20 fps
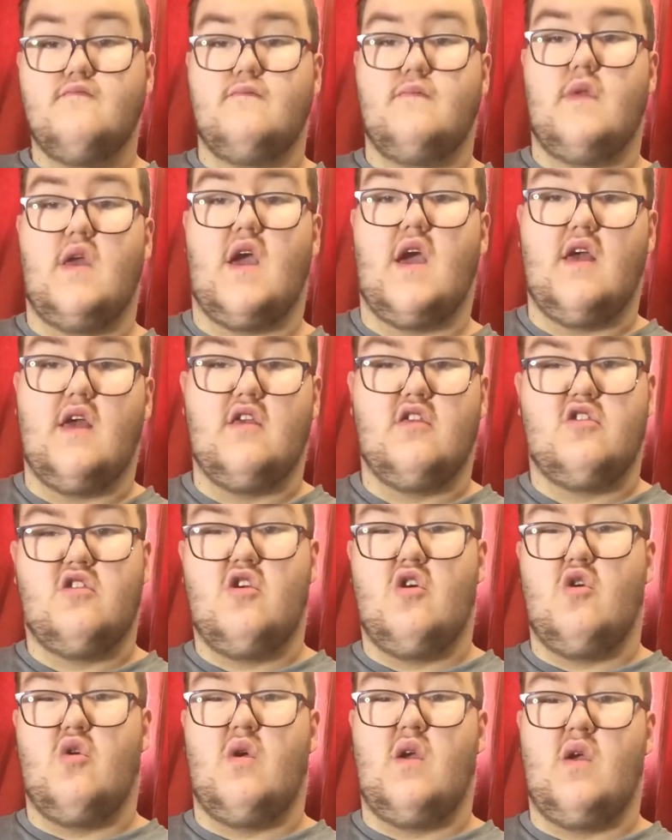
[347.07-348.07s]
yeah.
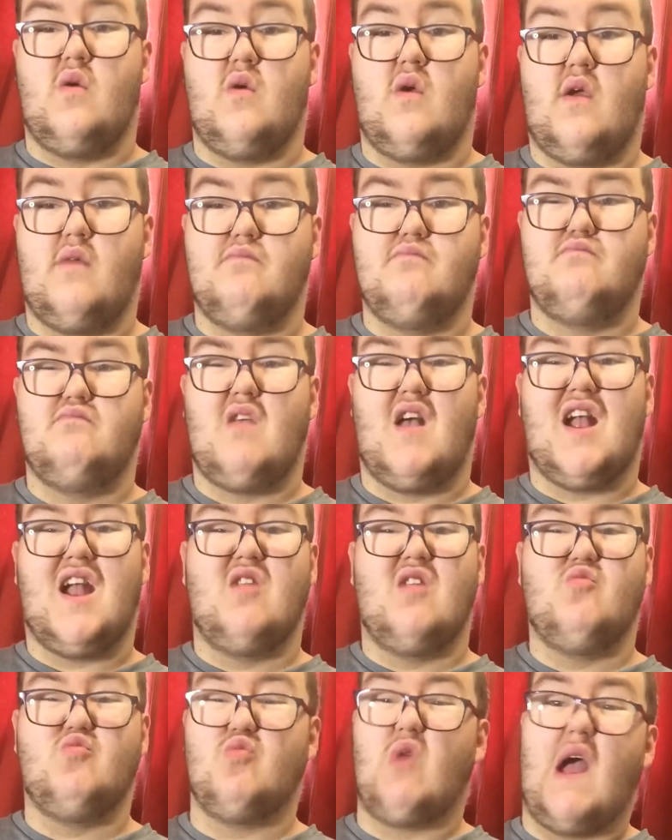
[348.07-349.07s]
So anyway, that
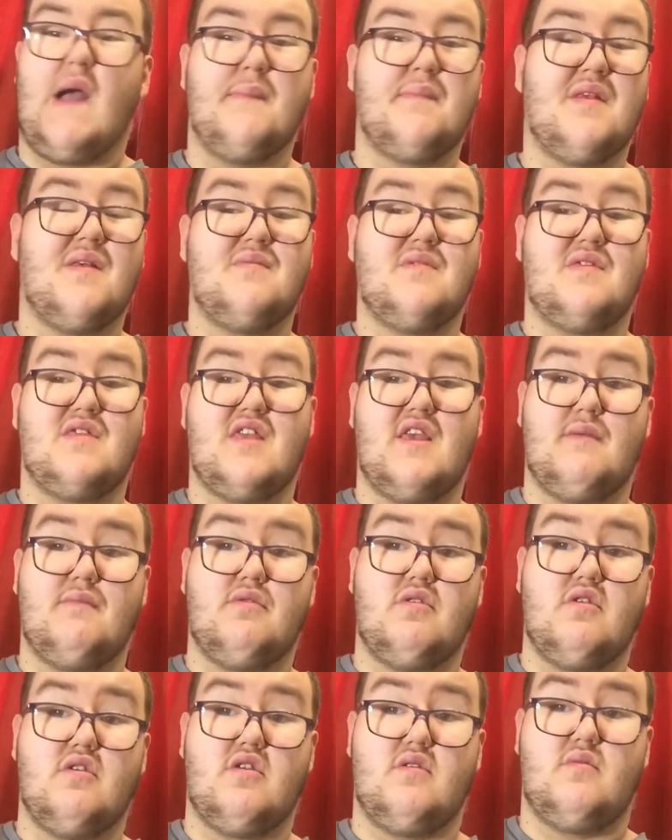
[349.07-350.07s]
kind of wraps up this
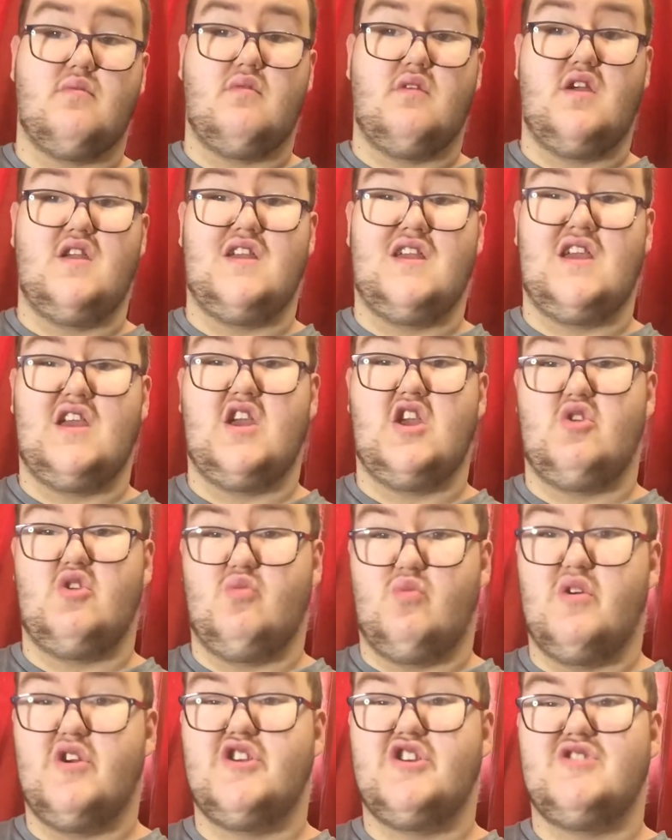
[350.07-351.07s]
episode of Spring Teenage
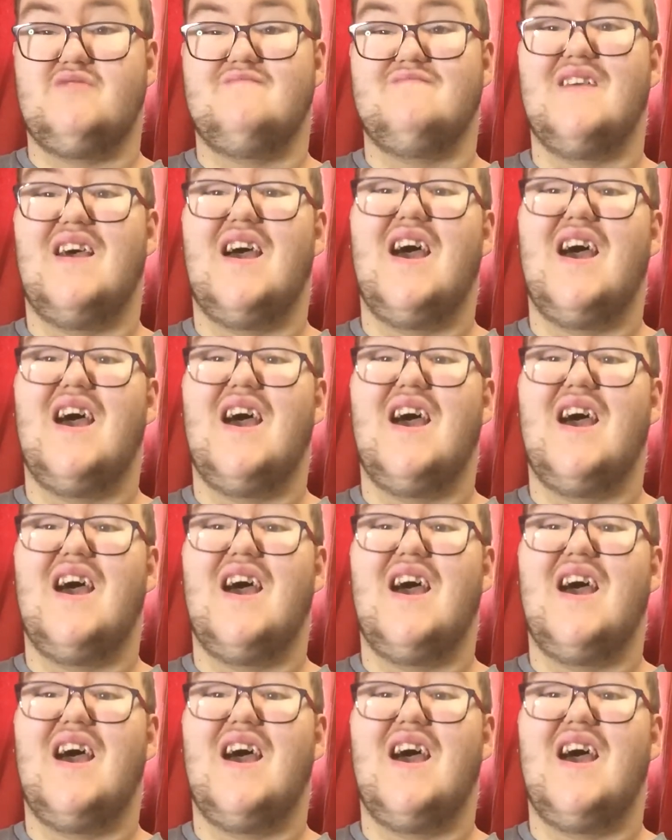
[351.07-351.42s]
Witch.